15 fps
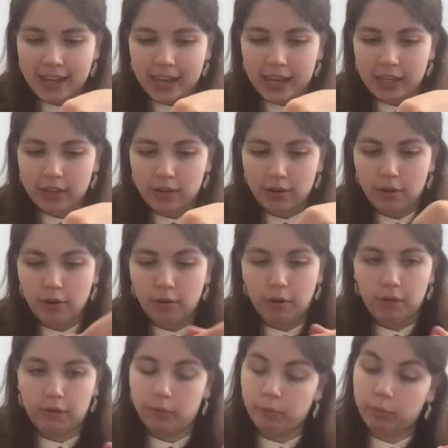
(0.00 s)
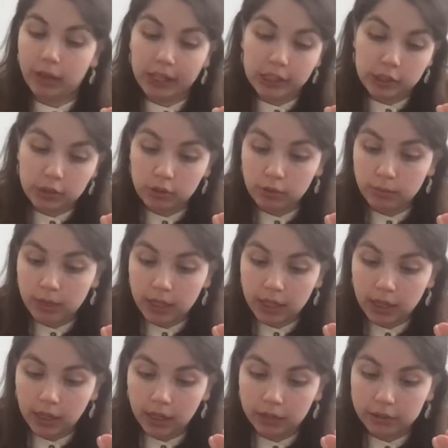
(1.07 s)
And you know, if you blend too many
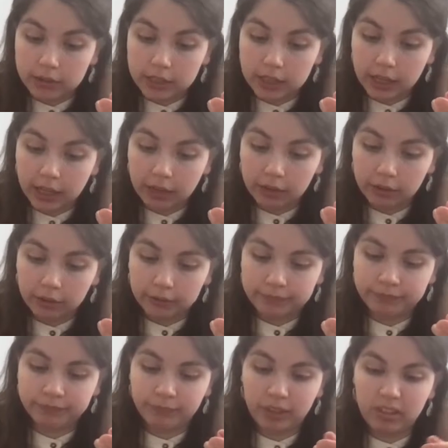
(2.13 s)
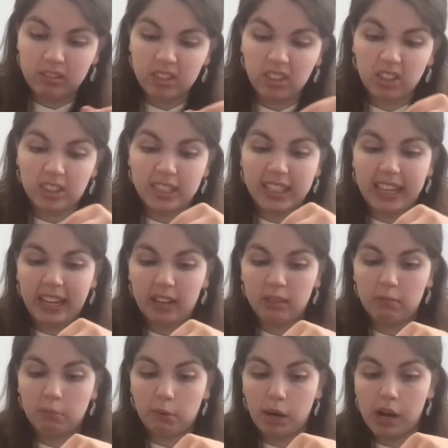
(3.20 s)
colors together, you start to get
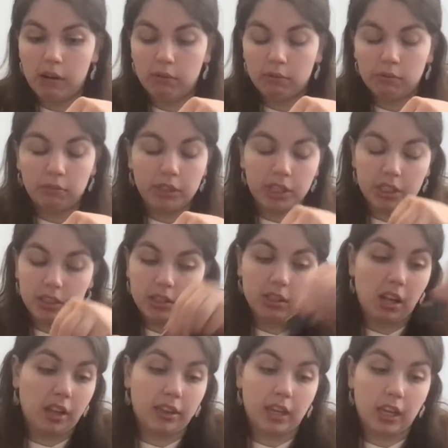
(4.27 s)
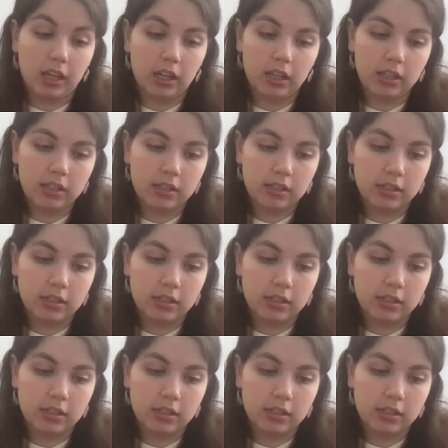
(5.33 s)
brown, which is not that nice.